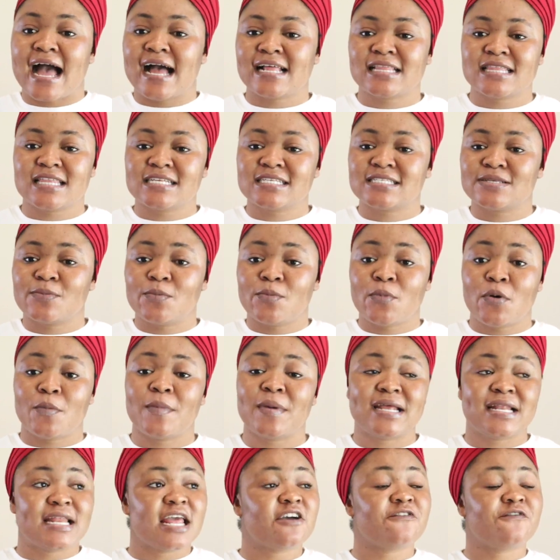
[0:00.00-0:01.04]
at this
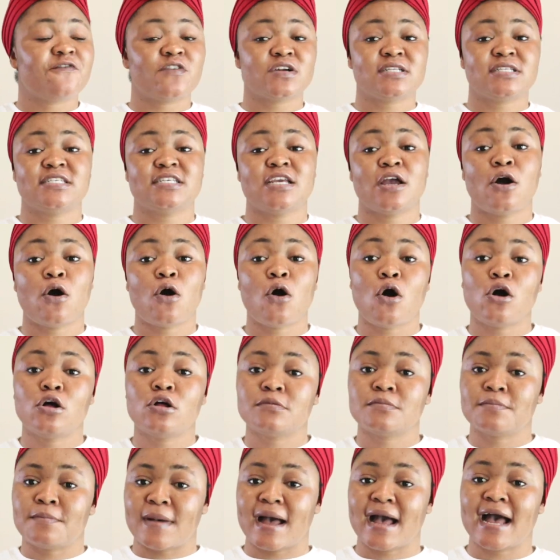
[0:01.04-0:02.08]
moment a 40 year
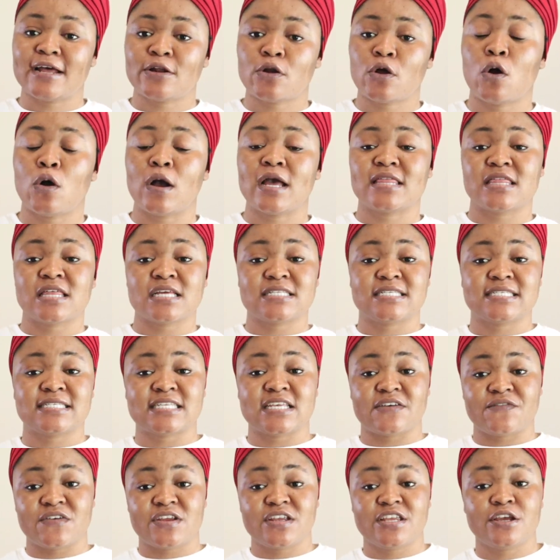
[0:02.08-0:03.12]
old man or a
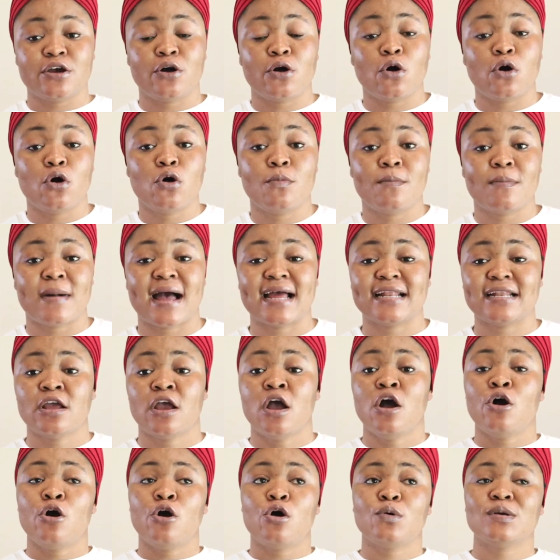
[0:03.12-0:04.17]
37 year old man
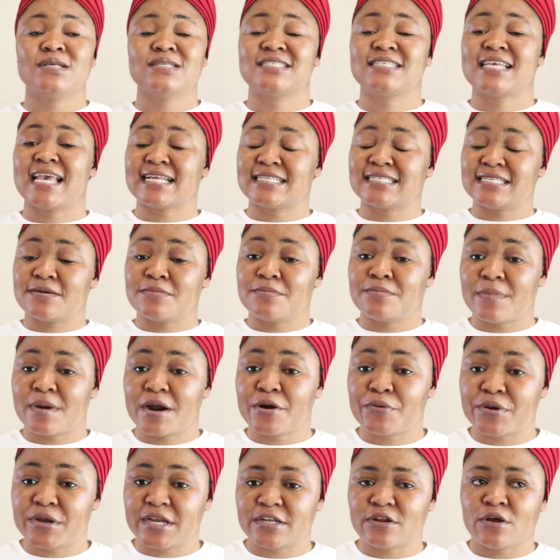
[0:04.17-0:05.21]
who is getting
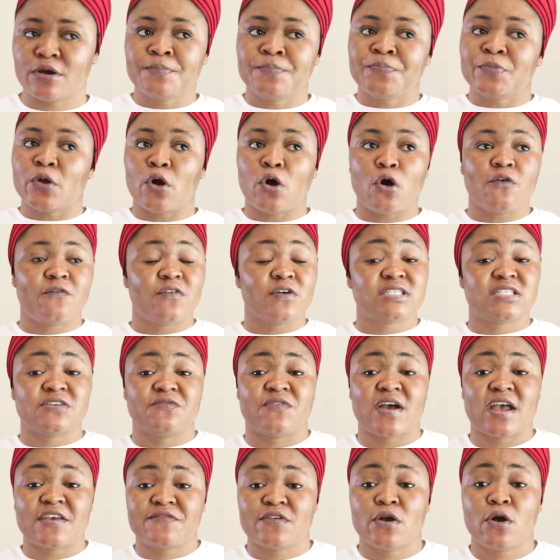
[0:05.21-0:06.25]
married or
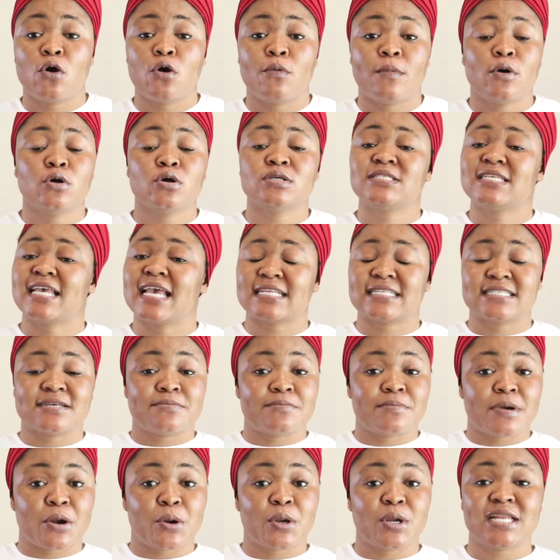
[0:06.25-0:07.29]
45 year old man who's
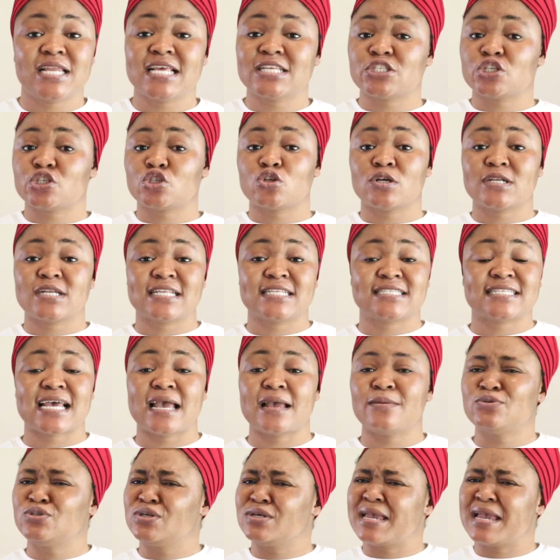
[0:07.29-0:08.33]
getting married this is not the
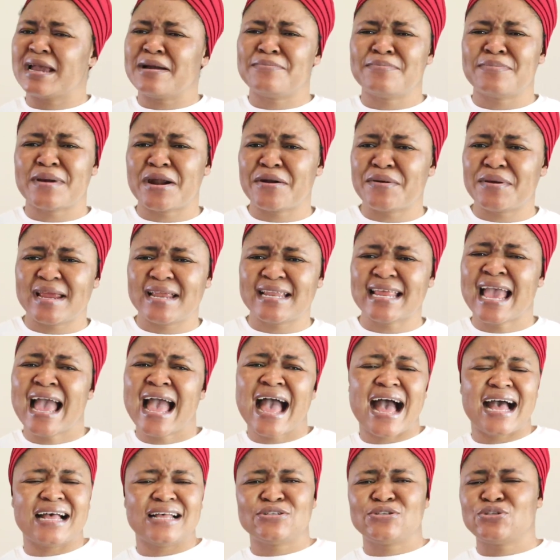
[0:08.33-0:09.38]
time to get married
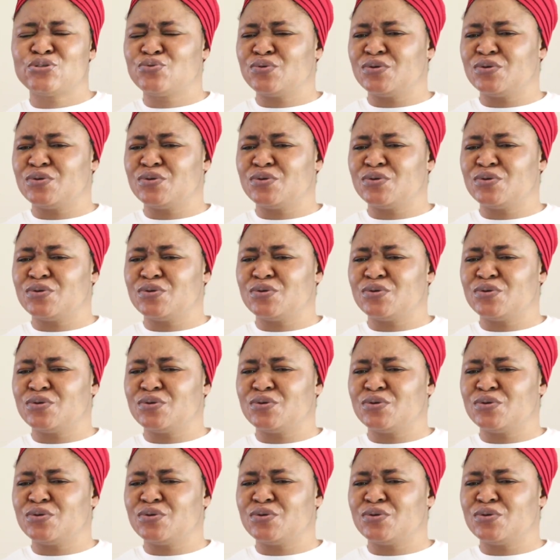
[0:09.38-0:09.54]
and